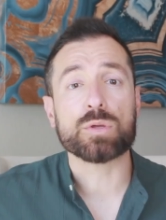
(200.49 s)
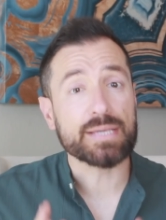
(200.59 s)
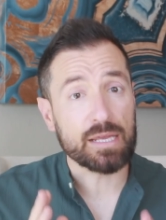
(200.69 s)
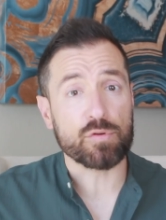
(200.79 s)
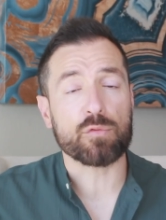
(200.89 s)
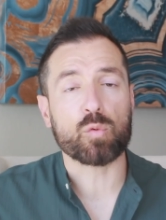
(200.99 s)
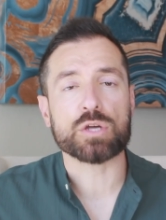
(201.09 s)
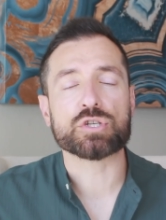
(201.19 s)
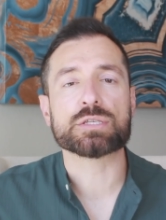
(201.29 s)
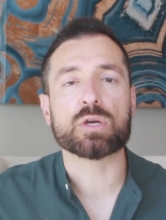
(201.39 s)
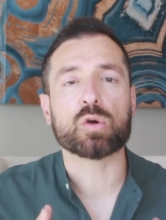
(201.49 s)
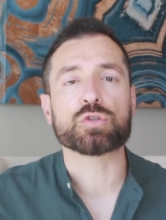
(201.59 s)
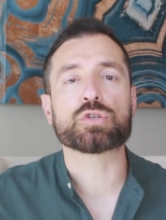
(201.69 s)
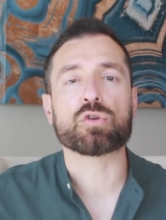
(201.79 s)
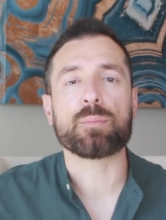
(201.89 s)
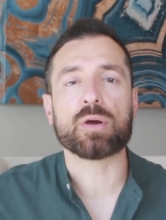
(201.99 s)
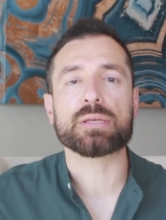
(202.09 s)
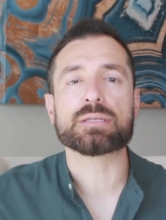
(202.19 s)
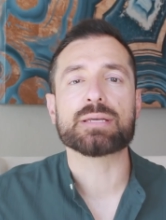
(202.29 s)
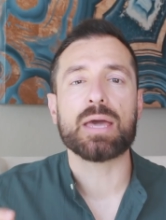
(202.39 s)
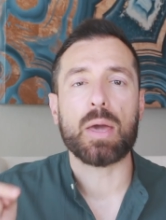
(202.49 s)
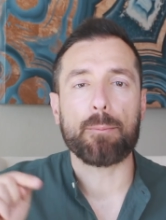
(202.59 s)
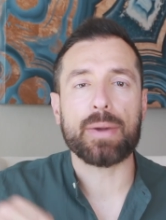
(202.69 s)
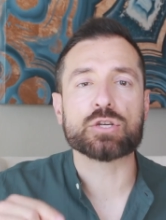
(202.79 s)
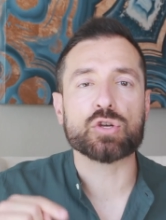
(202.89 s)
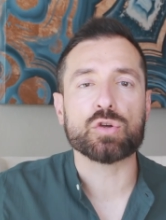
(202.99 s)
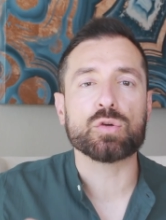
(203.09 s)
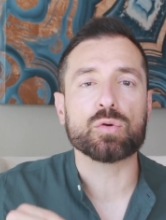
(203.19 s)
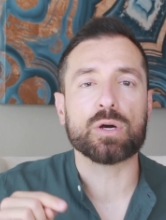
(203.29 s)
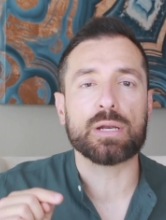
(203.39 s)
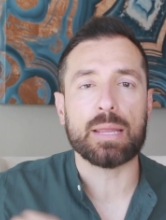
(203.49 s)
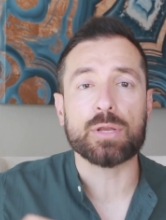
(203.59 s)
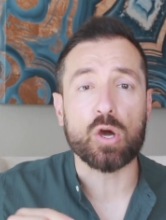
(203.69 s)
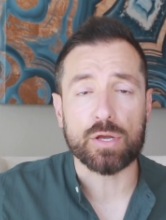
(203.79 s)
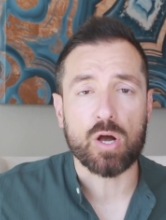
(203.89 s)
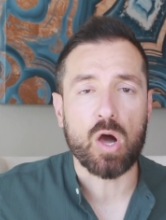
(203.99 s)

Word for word: Once again, if you have questions or concern about this, make sure you let me know in the